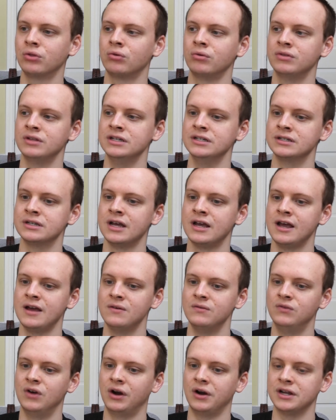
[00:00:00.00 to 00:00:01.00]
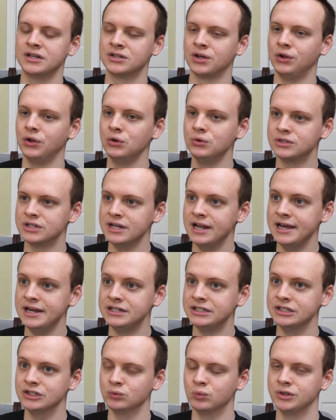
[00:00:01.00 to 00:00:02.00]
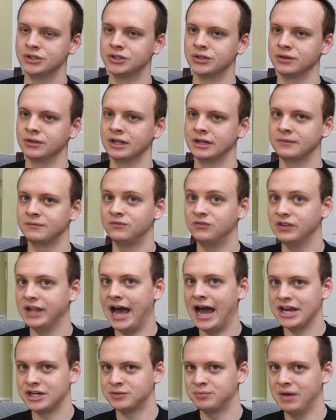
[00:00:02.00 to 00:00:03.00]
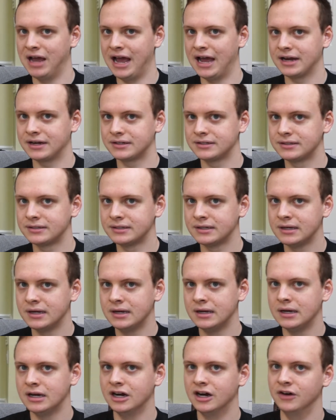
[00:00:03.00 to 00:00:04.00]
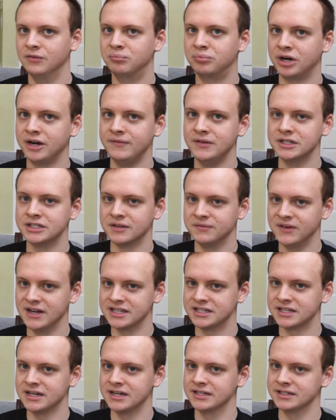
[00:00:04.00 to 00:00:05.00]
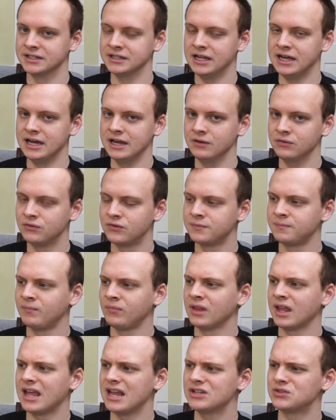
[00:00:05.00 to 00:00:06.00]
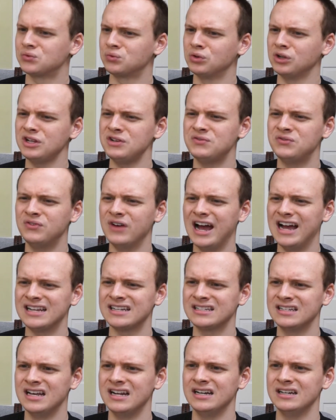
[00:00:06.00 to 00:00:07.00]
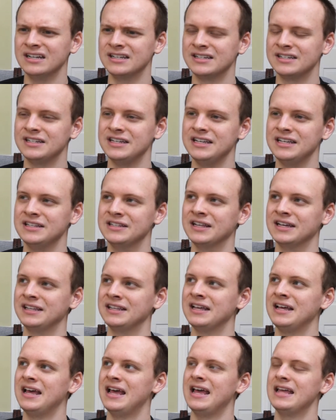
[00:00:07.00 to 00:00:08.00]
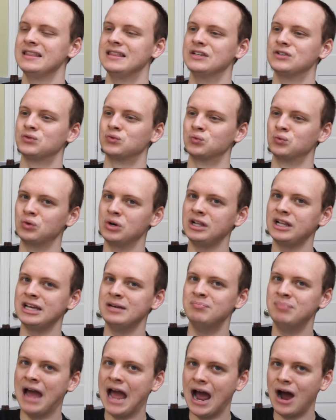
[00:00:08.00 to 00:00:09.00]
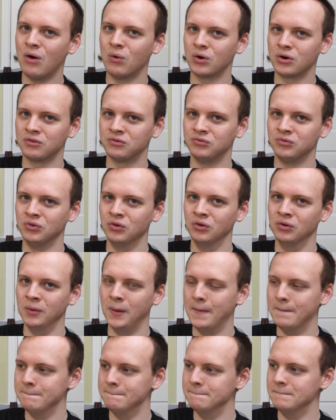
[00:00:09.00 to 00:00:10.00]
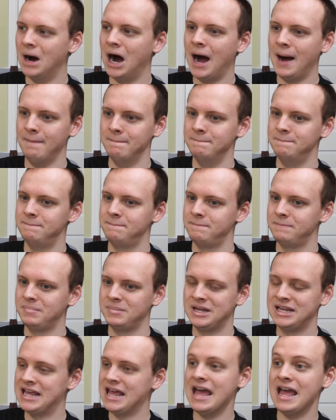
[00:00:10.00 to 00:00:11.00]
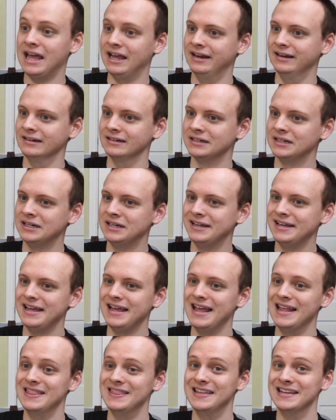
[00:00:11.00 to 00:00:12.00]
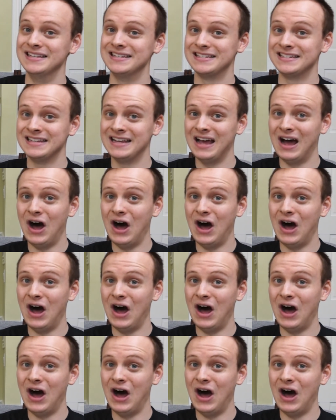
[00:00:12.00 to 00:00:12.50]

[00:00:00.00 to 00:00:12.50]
through these various hallucinations, which are like flashbacks of previous events in his life. It's really fascinating to see, like, this really powerful mob king in this